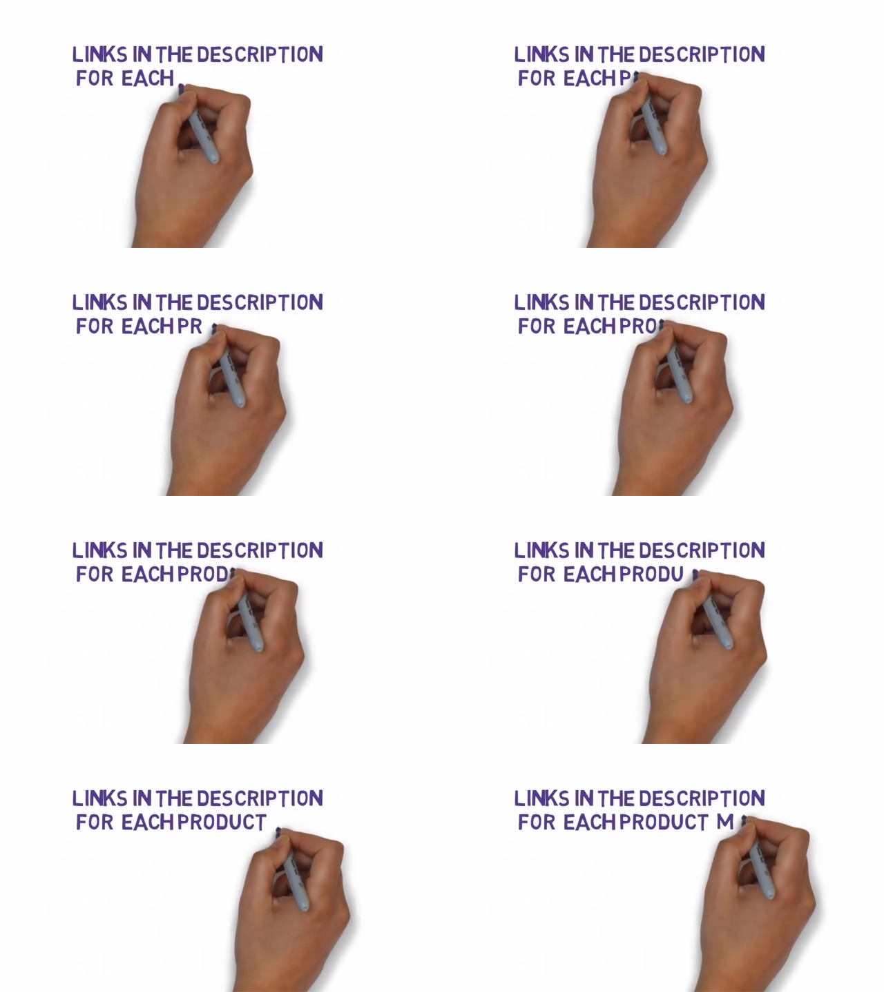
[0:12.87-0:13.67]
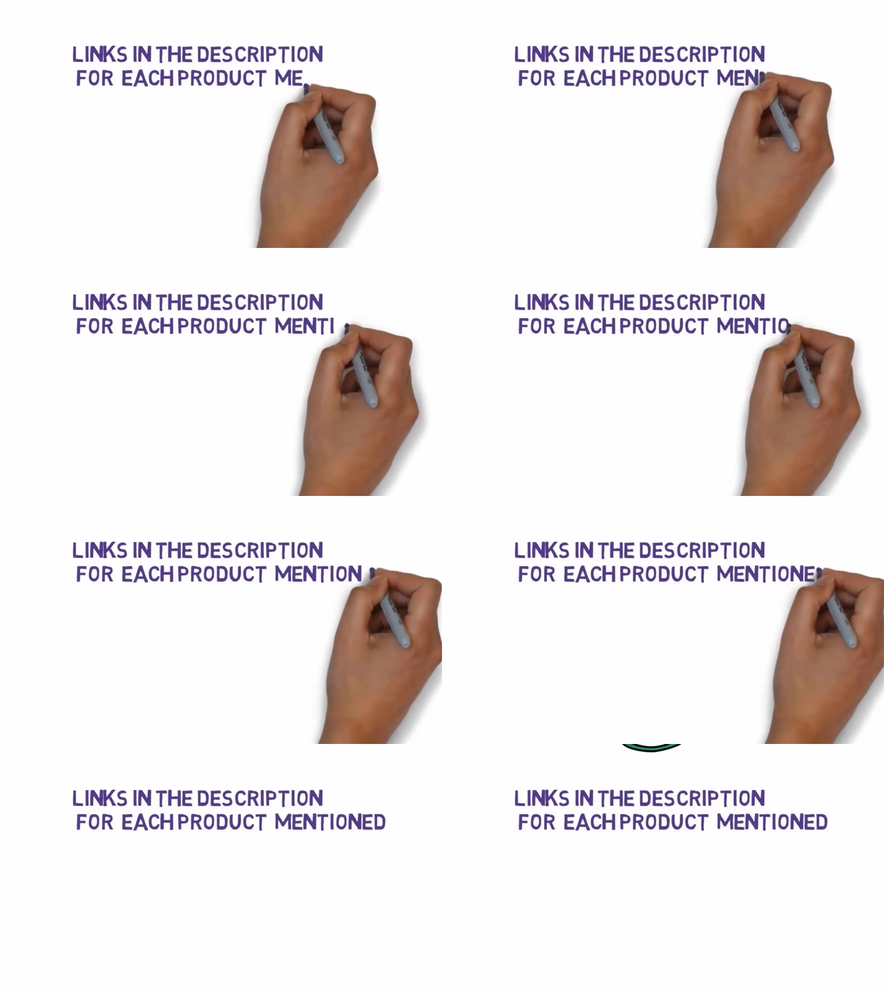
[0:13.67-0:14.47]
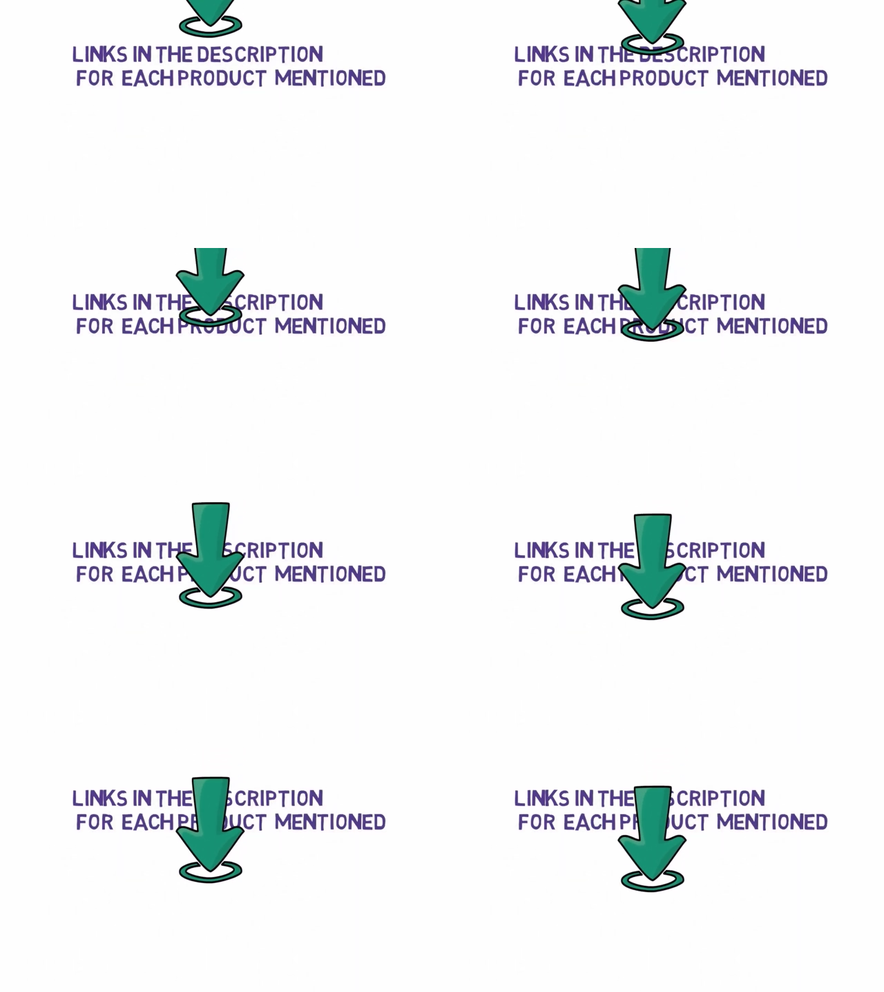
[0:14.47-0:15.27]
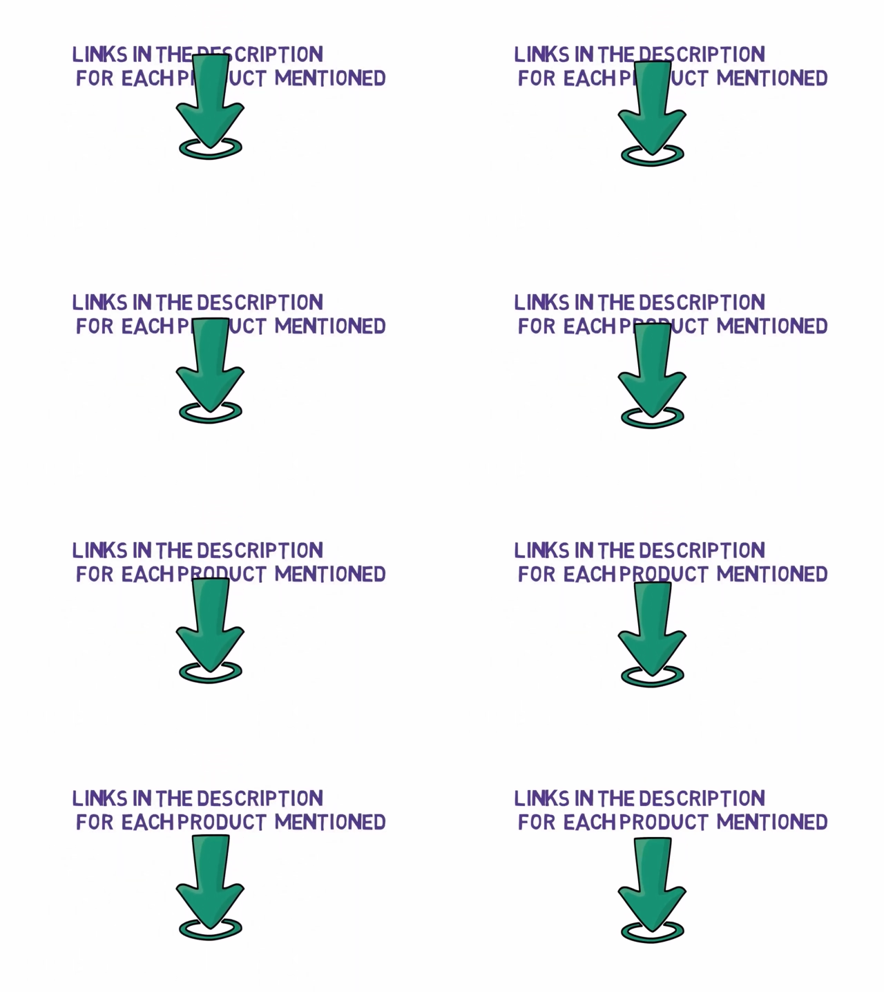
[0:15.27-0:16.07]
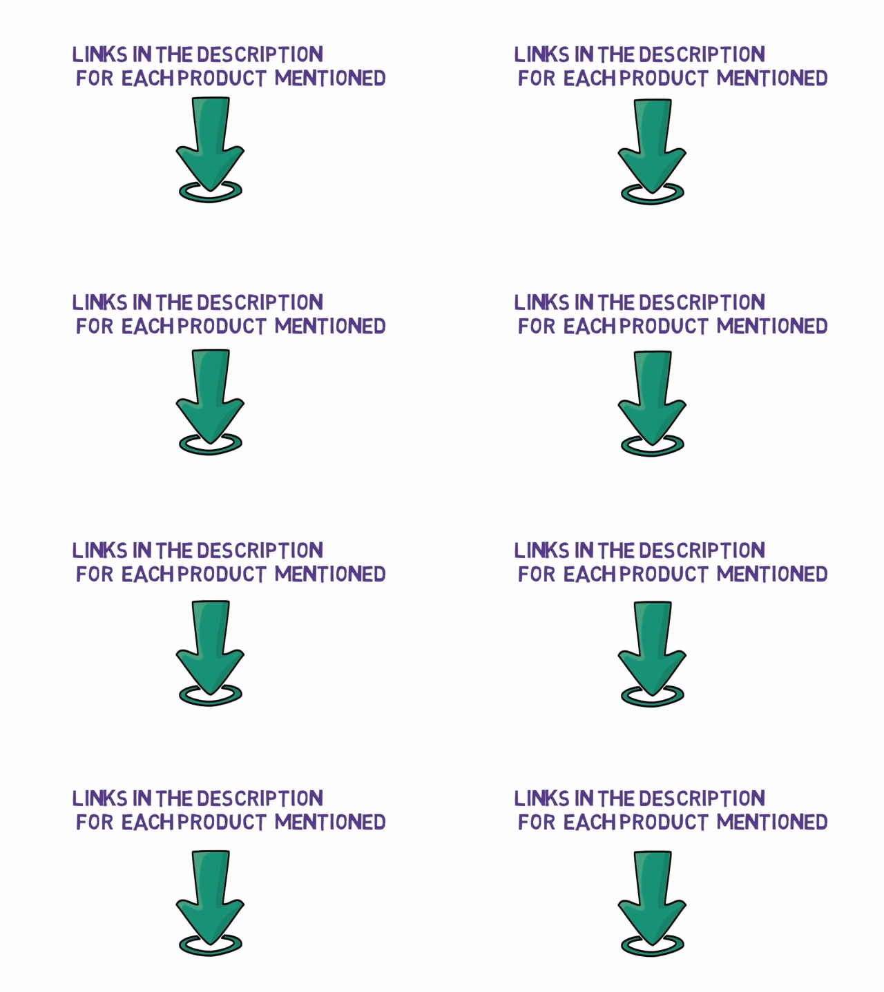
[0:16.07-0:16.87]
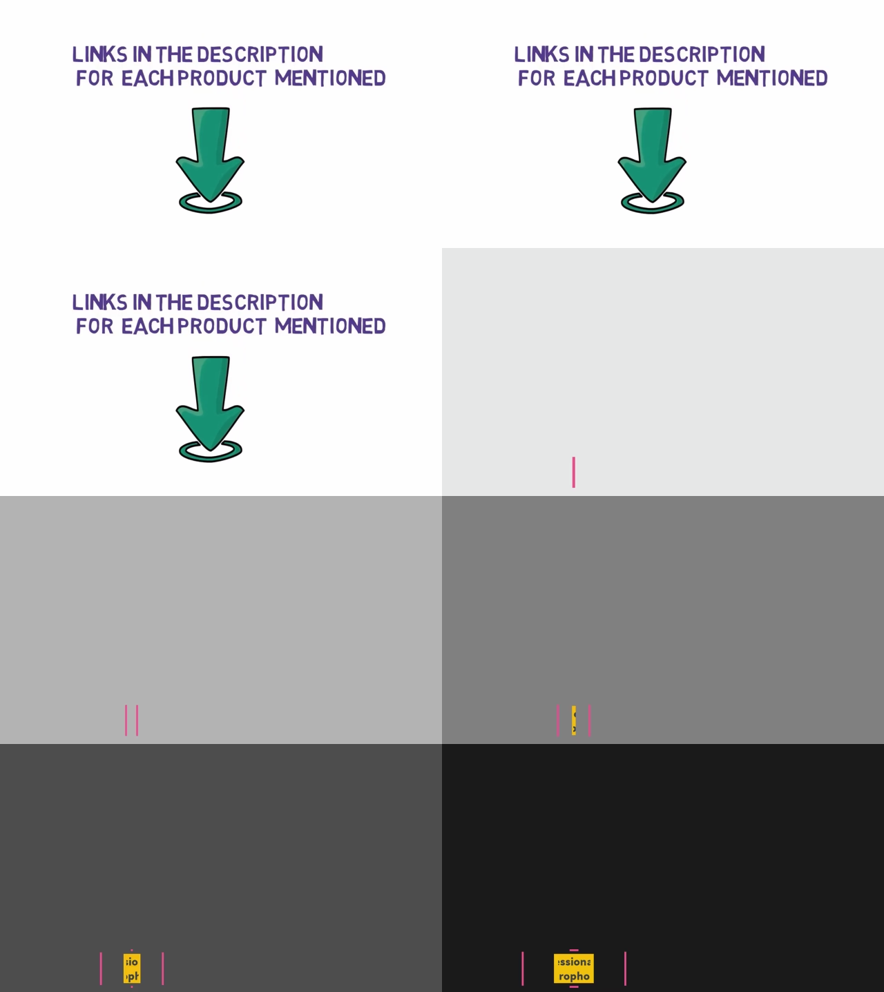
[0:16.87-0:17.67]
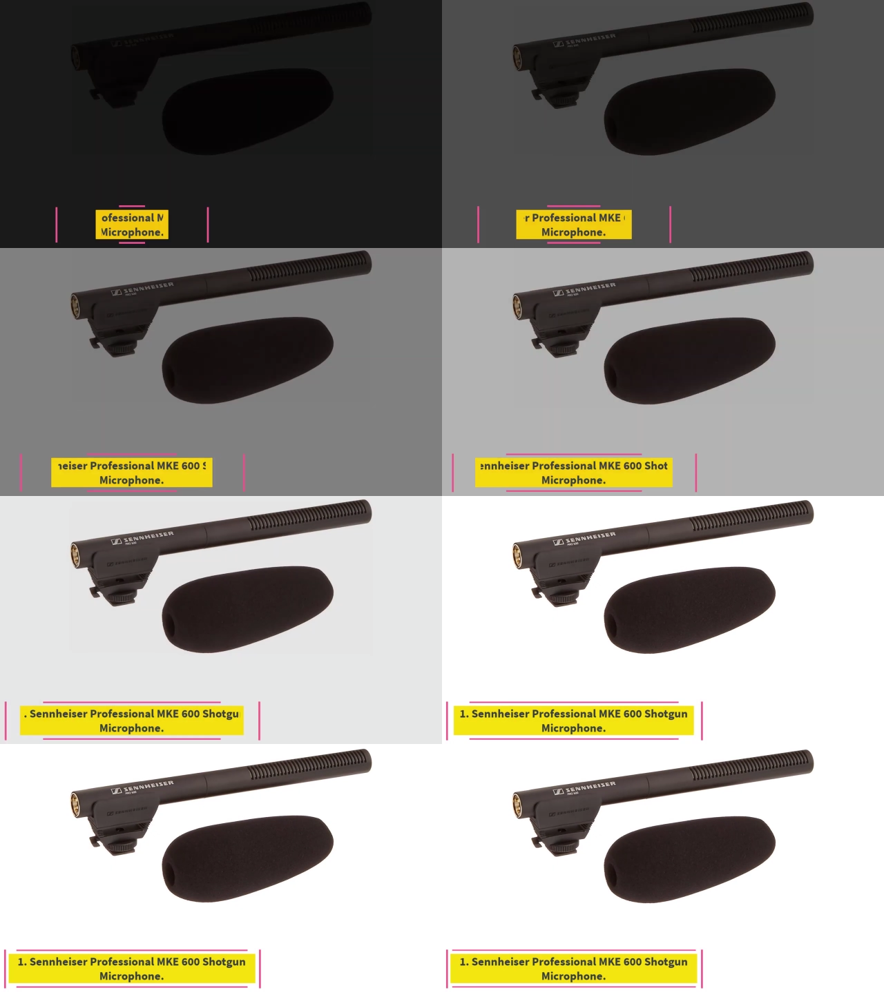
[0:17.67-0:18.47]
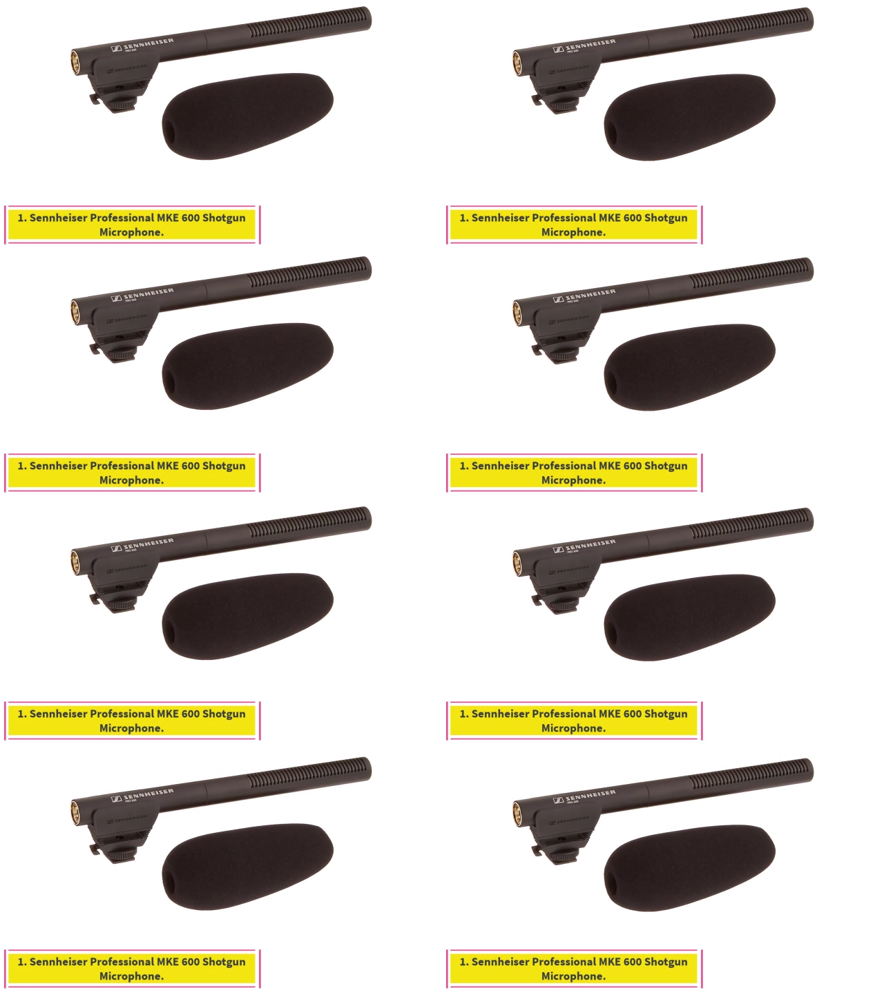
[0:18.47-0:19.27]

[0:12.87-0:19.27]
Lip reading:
[unreadable: no face in view]